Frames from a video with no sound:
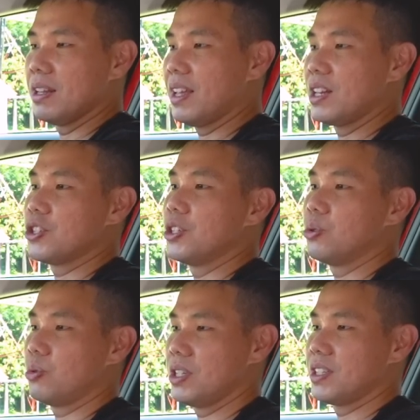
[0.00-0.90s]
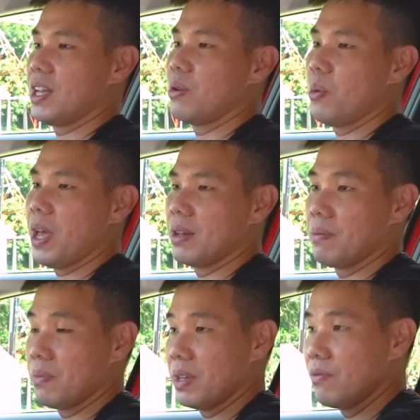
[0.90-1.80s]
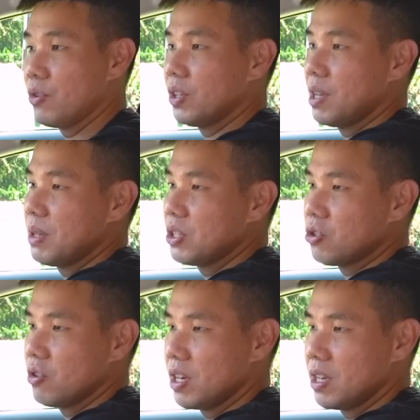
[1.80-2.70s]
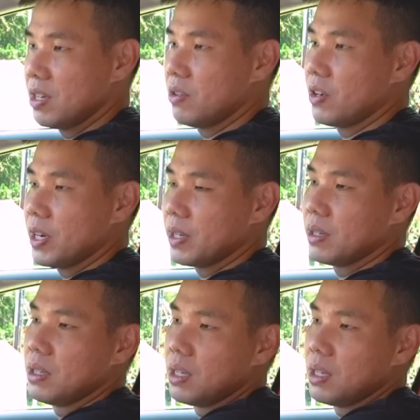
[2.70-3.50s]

attention to design when the infotainment screen here, right?